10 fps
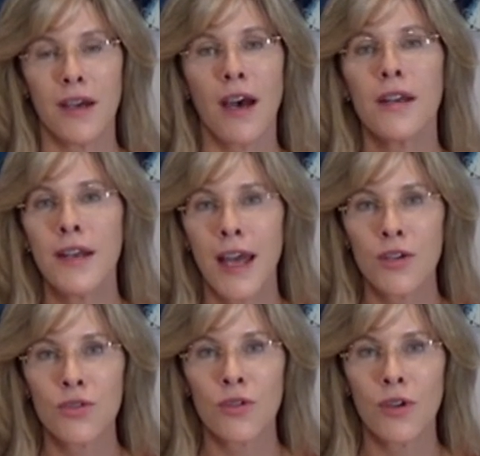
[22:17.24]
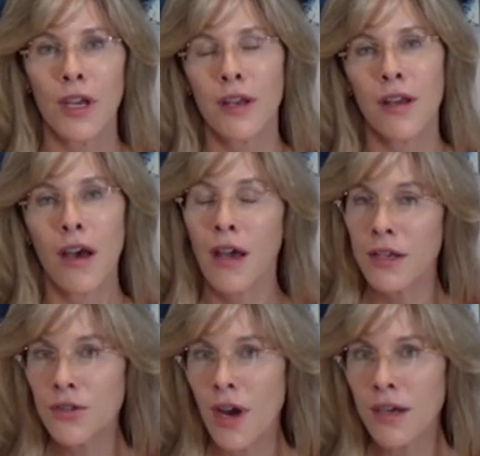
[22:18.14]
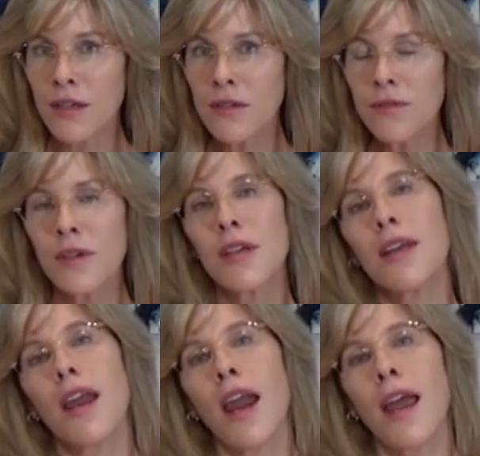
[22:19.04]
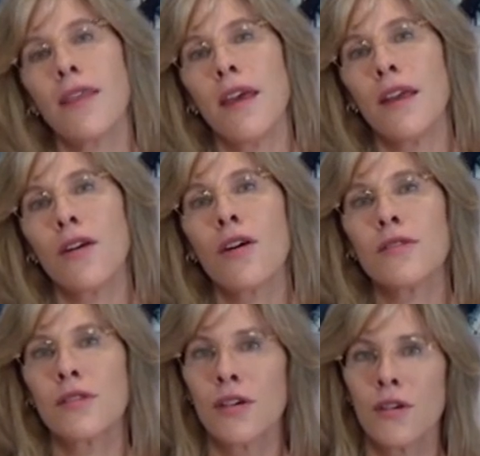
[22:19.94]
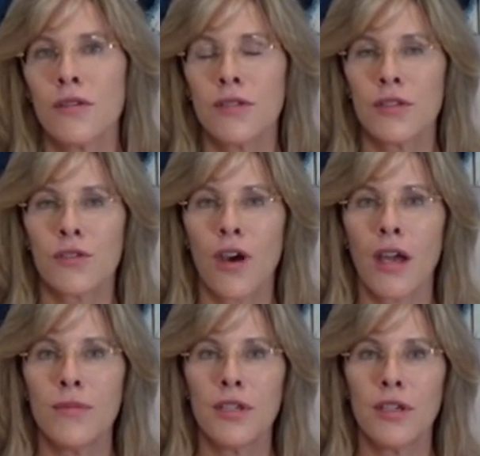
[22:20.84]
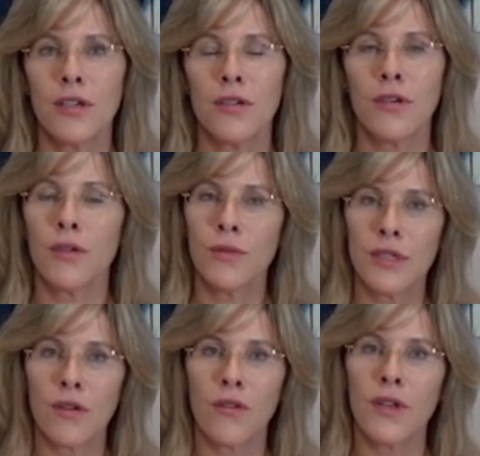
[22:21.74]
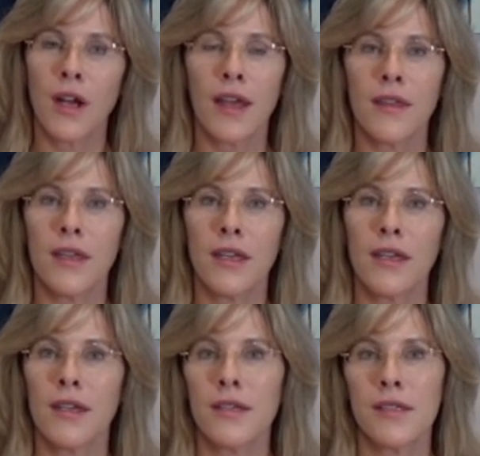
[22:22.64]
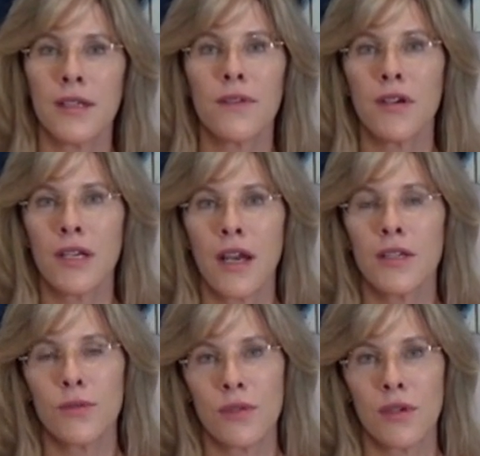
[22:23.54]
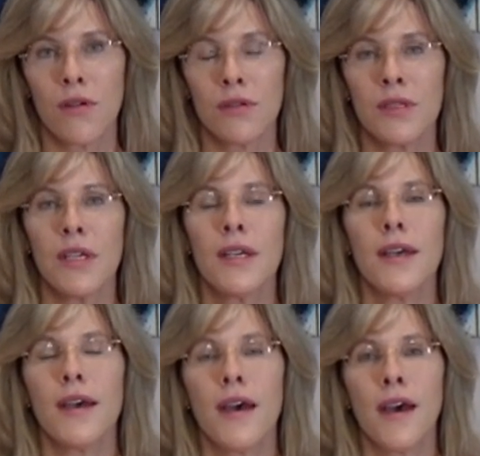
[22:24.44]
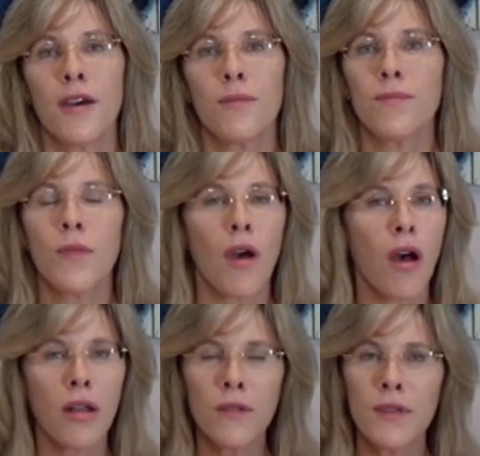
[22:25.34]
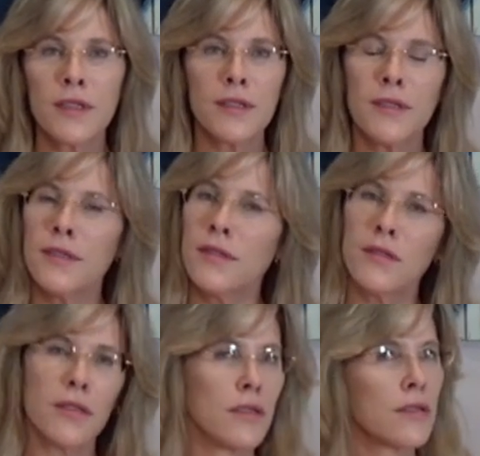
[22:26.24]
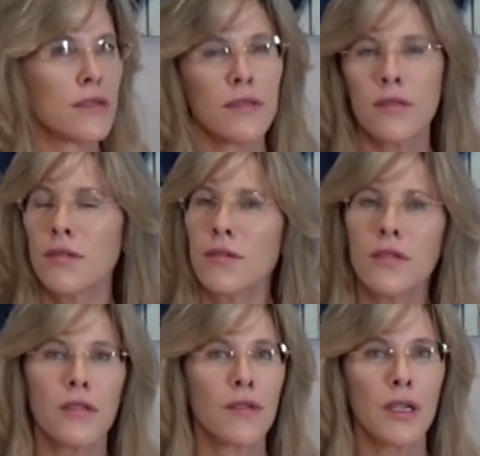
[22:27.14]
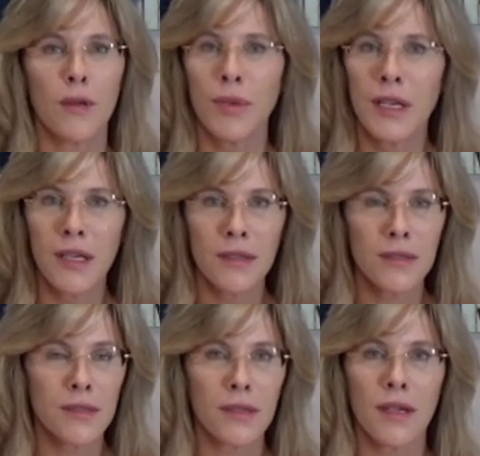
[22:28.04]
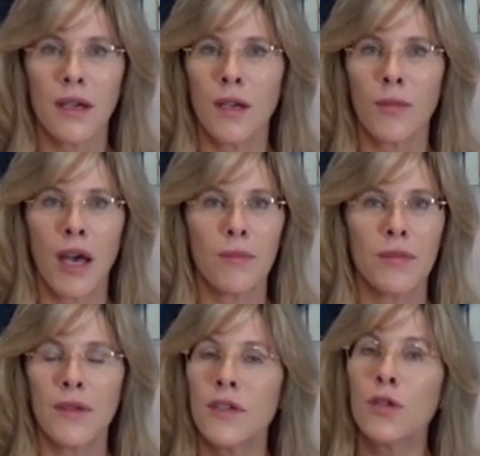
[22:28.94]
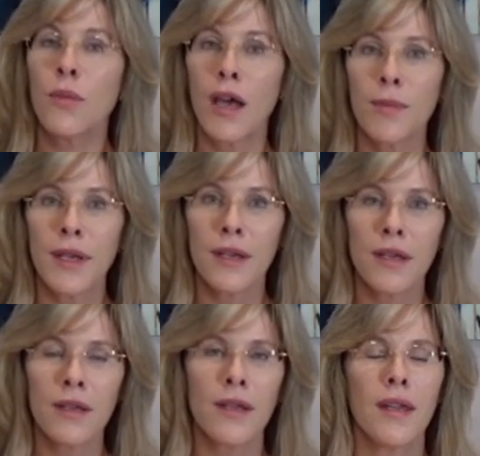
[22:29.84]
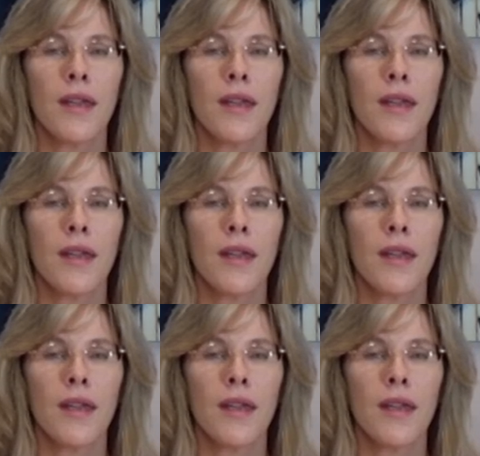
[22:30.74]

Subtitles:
unnatural and unattractive, and then also describe to you a result that I think is a very nice result. All of this is to a certain degree opinions. I'm giving you my opinion